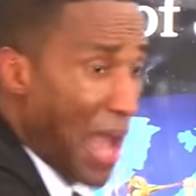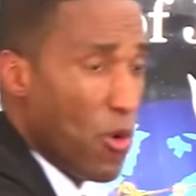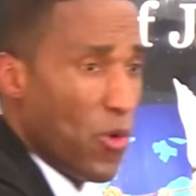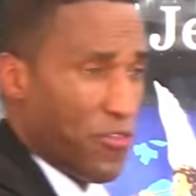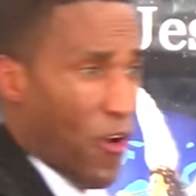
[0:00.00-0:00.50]
the
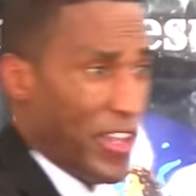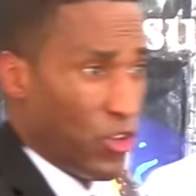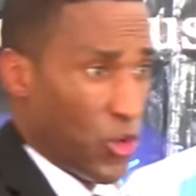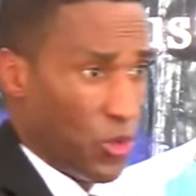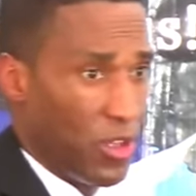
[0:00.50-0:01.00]
Bible
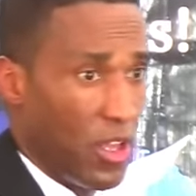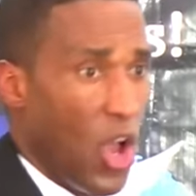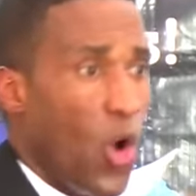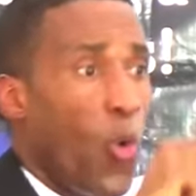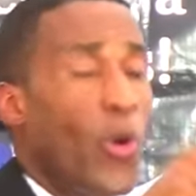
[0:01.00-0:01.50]
referring to?
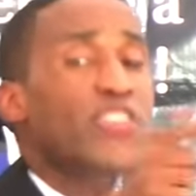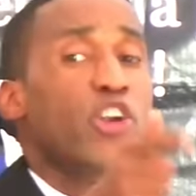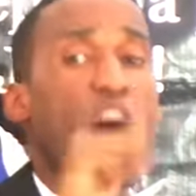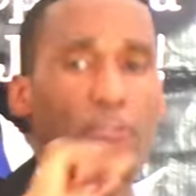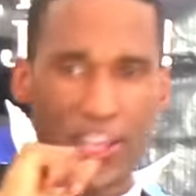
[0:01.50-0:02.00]

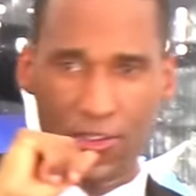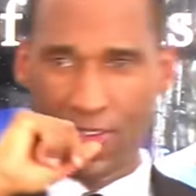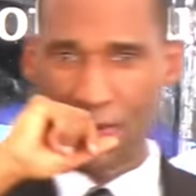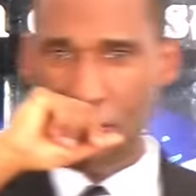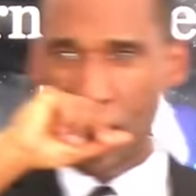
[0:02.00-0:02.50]
Which
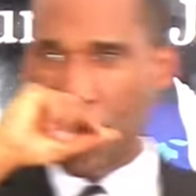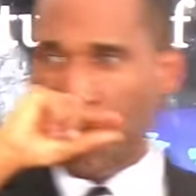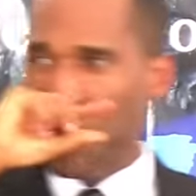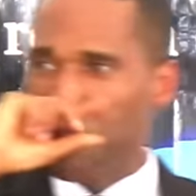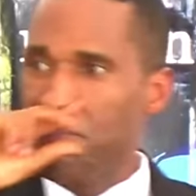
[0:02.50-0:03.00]
harvest?
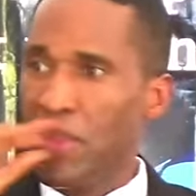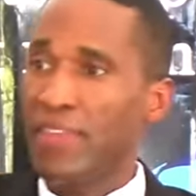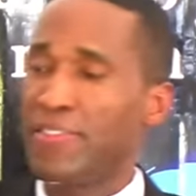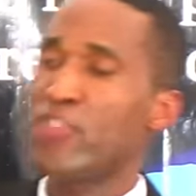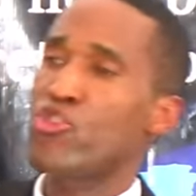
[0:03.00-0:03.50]

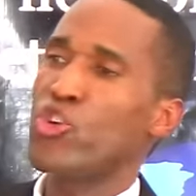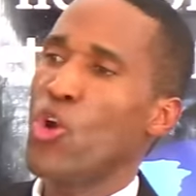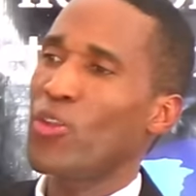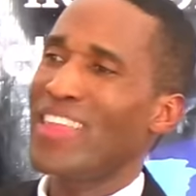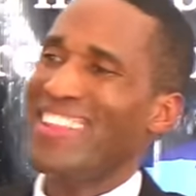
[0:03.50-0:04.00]
Did
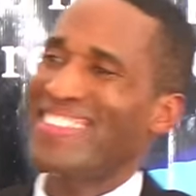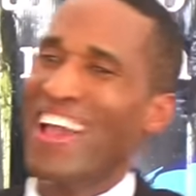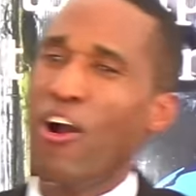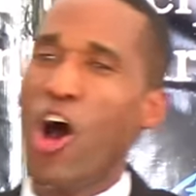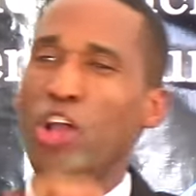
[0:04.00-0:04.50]
you know
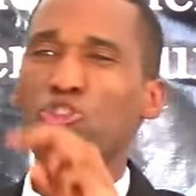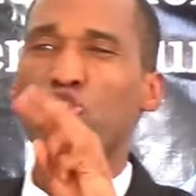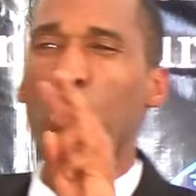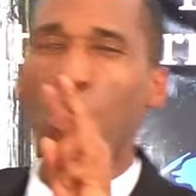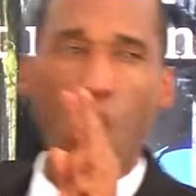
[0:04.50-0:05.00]
that there
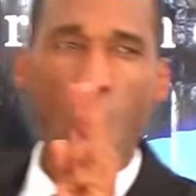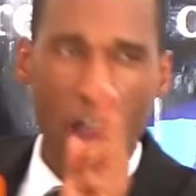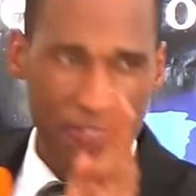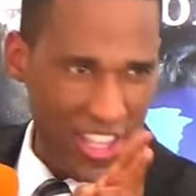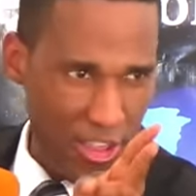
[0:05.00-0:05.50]
are two
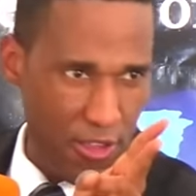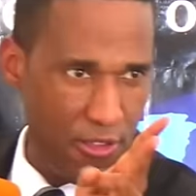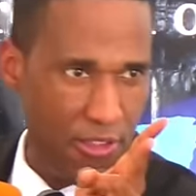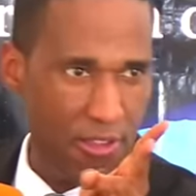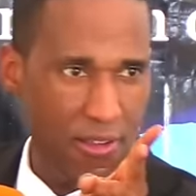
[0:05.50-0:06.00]

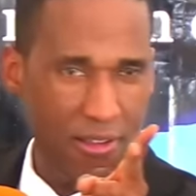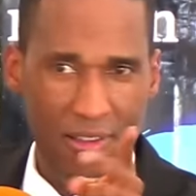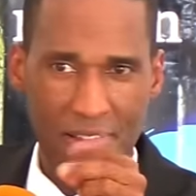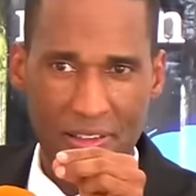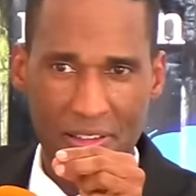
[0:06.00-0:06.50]
harvests?
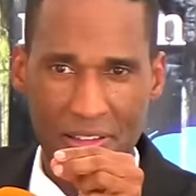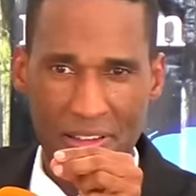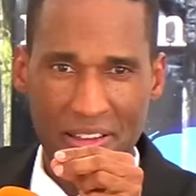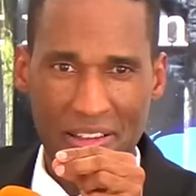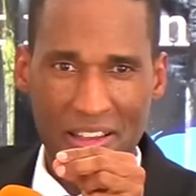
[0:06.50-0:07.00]

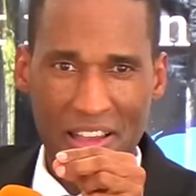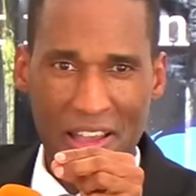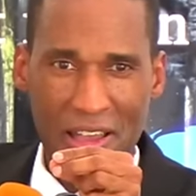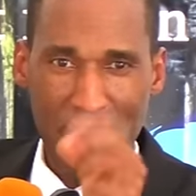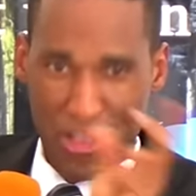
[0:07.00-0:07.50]

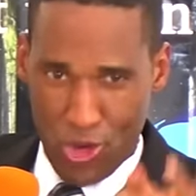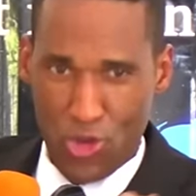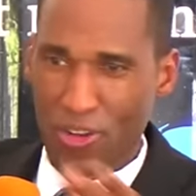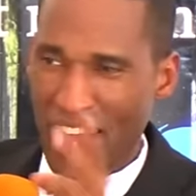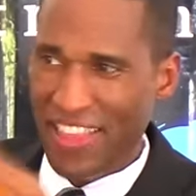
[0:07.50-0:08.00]
Did
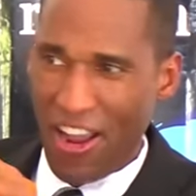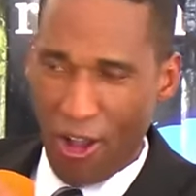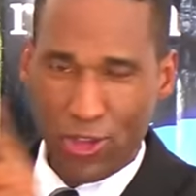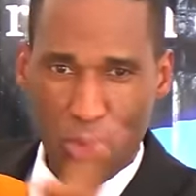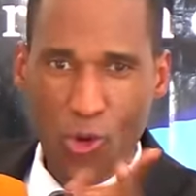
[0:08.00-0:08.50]
you know that
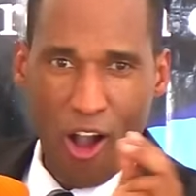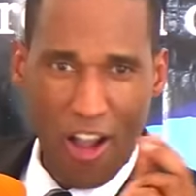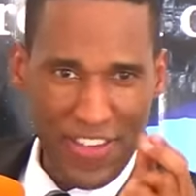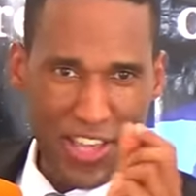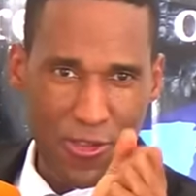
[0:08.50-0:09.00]
there are two
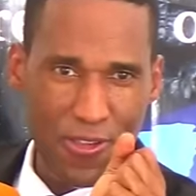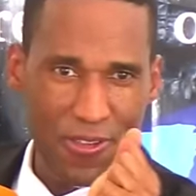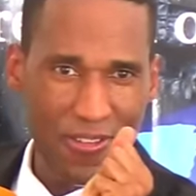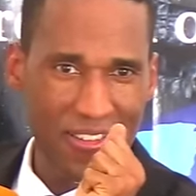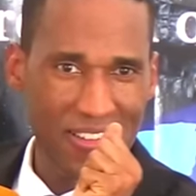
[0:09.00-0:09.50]

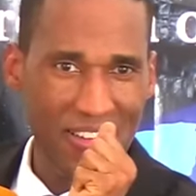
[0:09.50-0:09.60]
harvests?